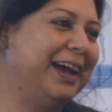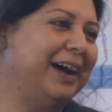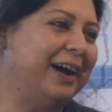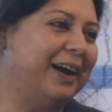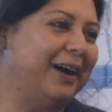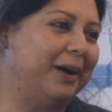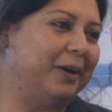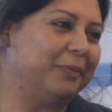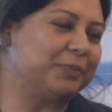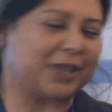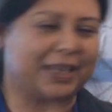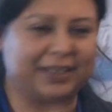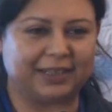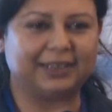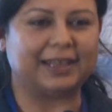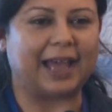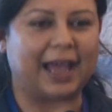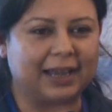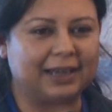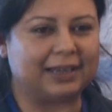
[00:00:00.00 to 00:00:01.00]
Um, so I
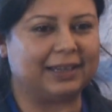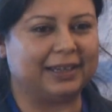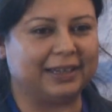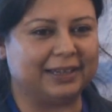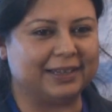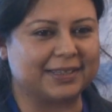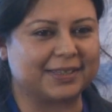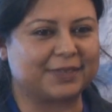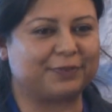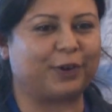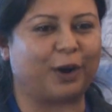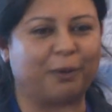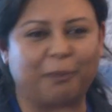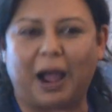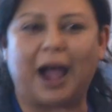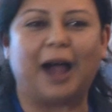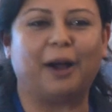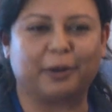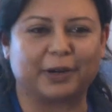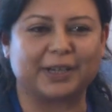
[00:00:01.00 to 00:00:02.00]
think that is from
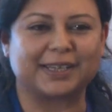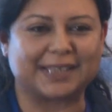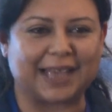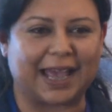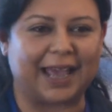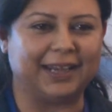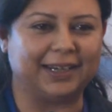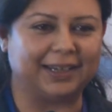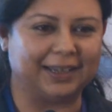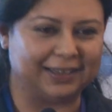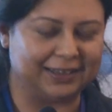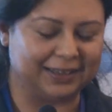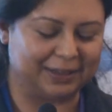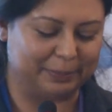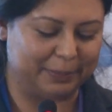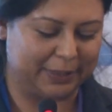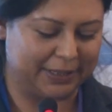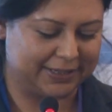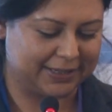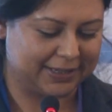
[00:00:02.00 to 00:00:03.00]
our side a little
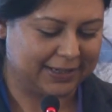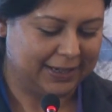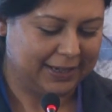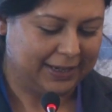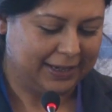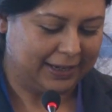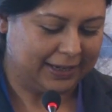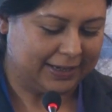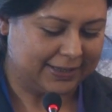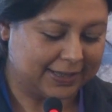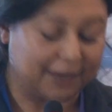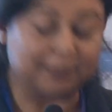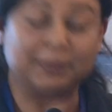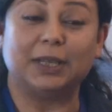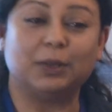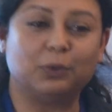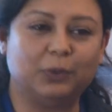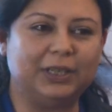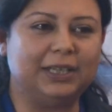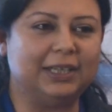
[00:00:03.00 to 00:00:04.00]
bit uh,
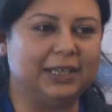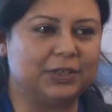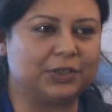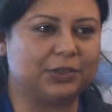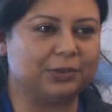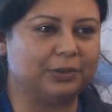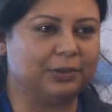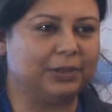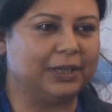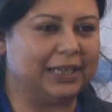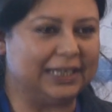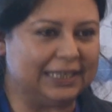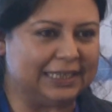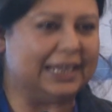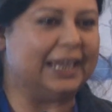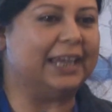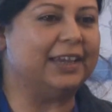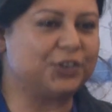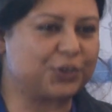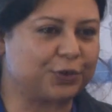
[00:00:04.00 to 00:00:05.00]
something we need to
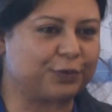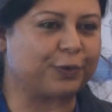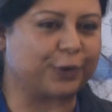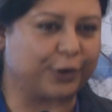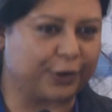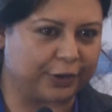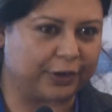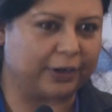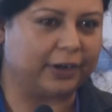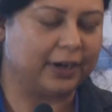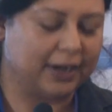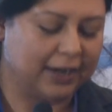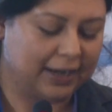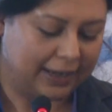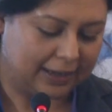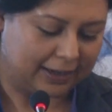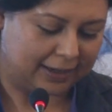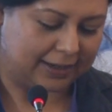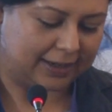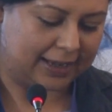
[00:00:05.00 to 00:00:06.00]
engage further,
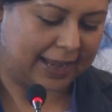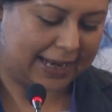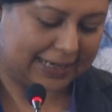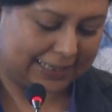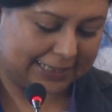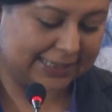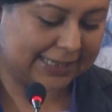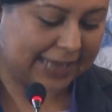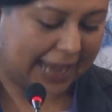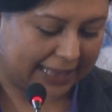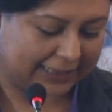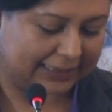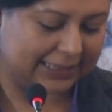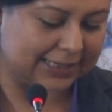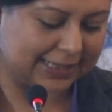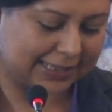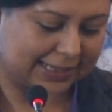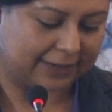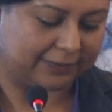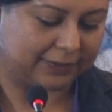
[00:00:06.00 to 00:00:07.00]
uh, at least at
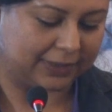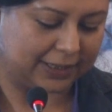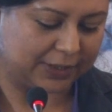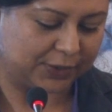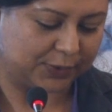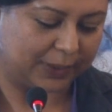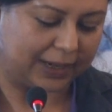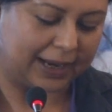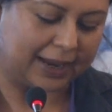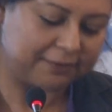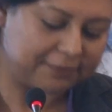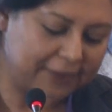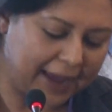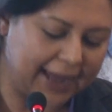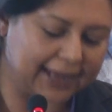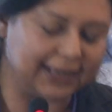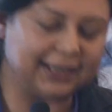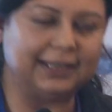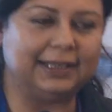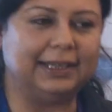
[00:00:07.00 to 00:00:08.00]
this level as well. And
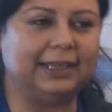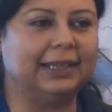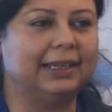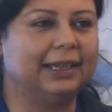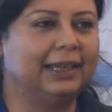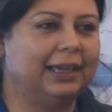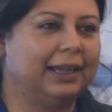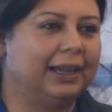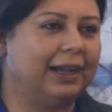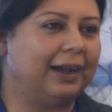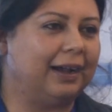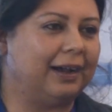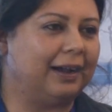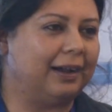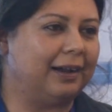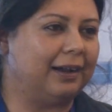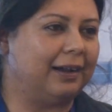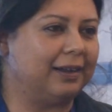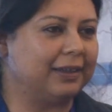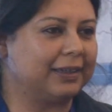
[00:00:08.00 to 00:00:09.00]
finally,
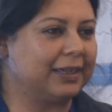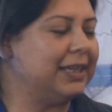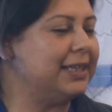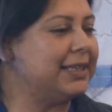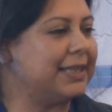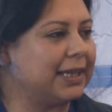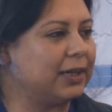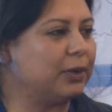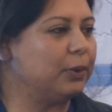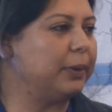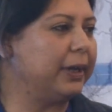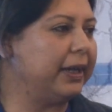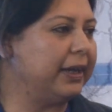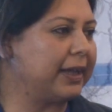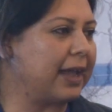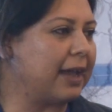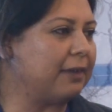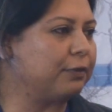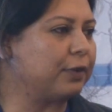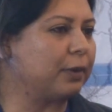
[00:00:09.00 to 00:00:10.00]
uh, a key key takeaway,
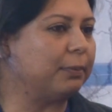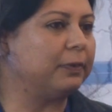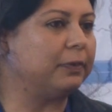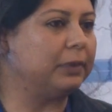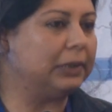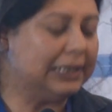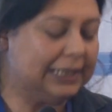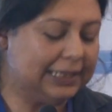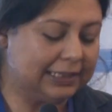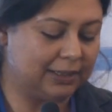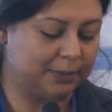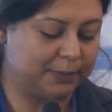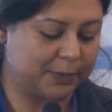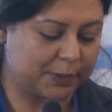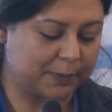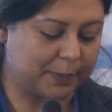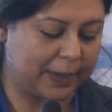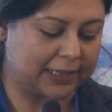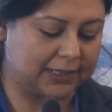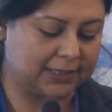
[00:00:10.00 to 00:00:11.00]
again, from a legal
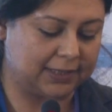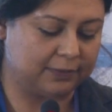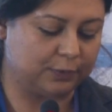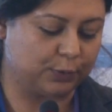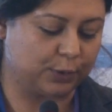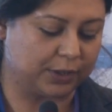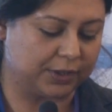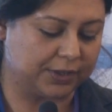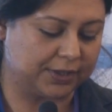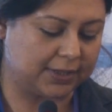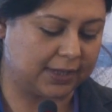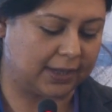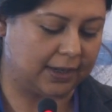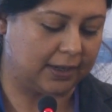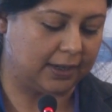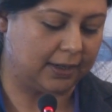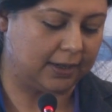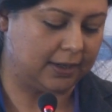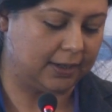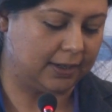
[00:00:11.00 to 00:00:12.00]
perspective, was
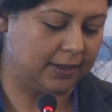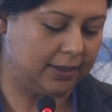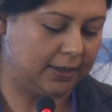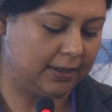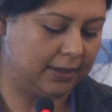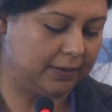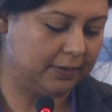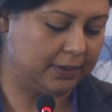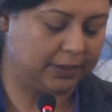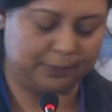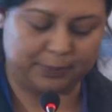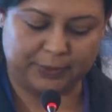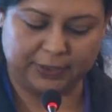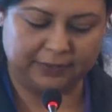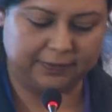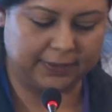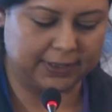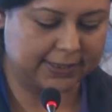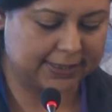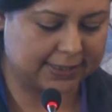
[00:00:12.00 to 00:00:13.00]
uh, the
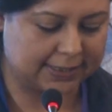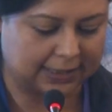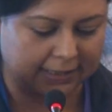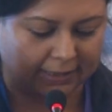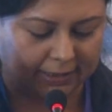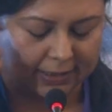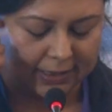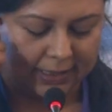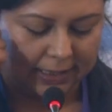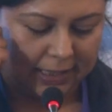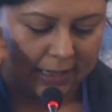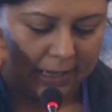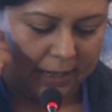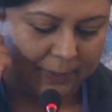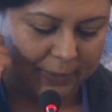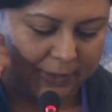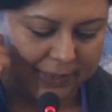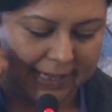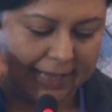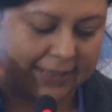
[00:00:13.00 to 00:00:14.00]
previous uh,
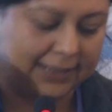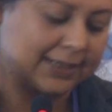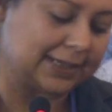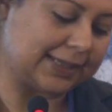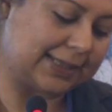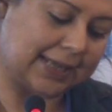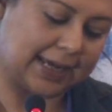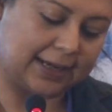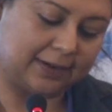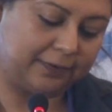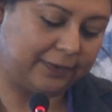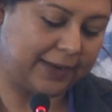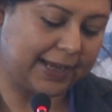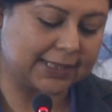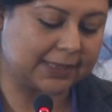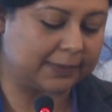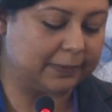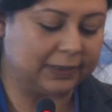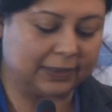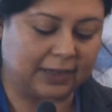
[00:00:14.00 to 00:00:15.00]
presenter said
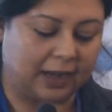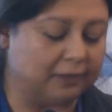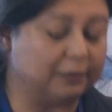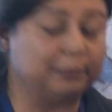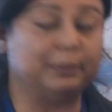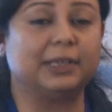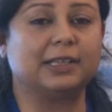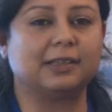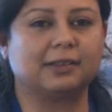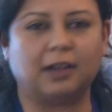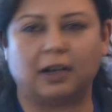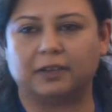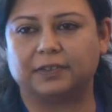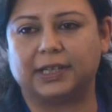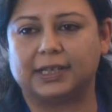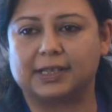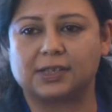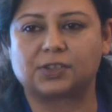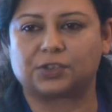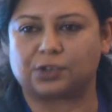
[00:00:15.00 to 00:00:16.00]
flexible government
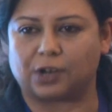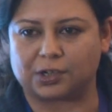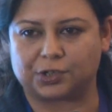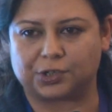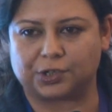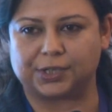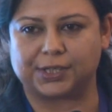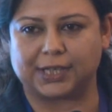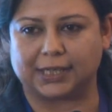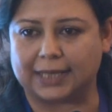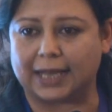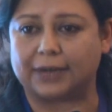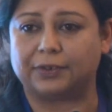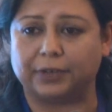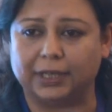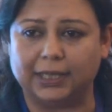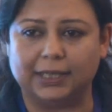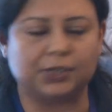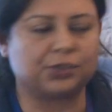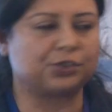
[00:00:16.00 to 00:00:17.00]
governance structures, and that
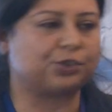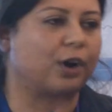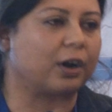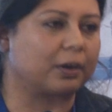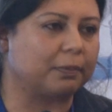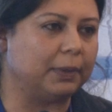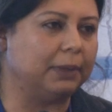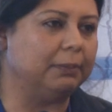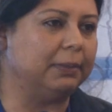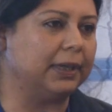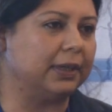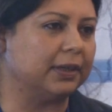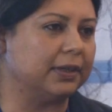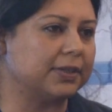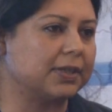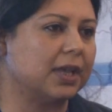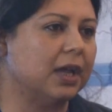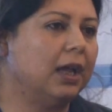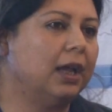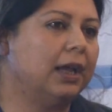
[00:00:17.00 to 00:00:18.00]
really struck me
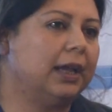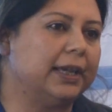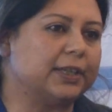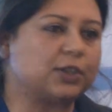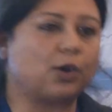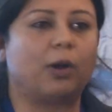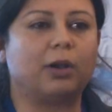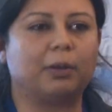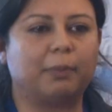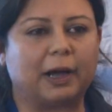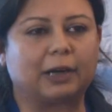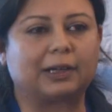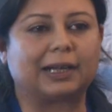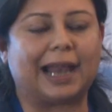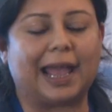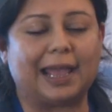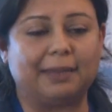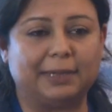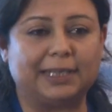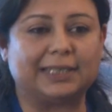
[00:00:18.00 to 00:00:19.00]
because it's all about
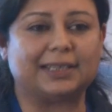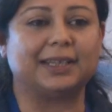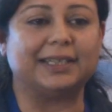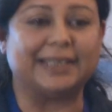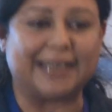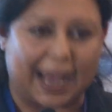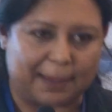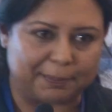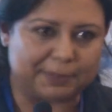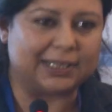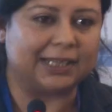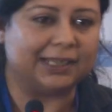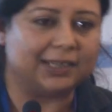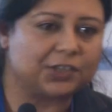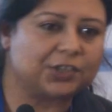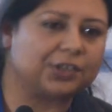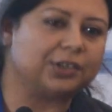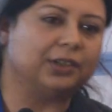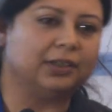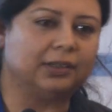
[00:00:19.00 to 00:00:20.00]
climate
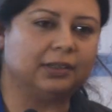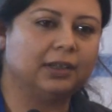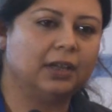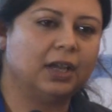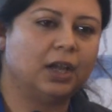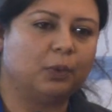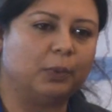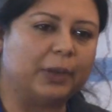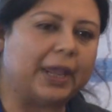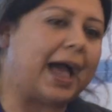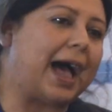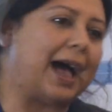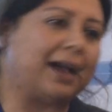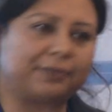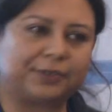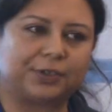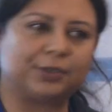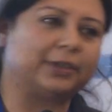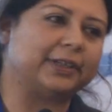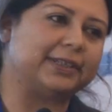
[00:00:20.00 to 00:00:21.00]
adaptation. We
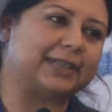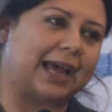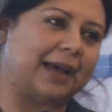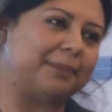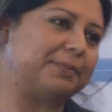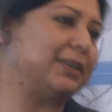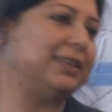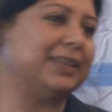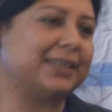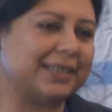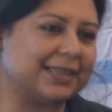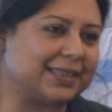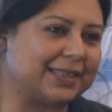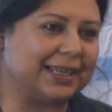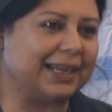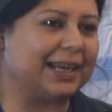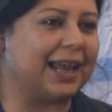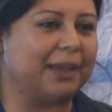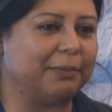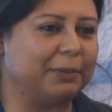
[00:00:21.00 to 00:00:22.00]
have to adapt. This is
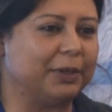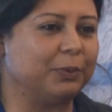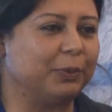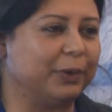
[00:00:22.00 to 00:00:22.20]
the climate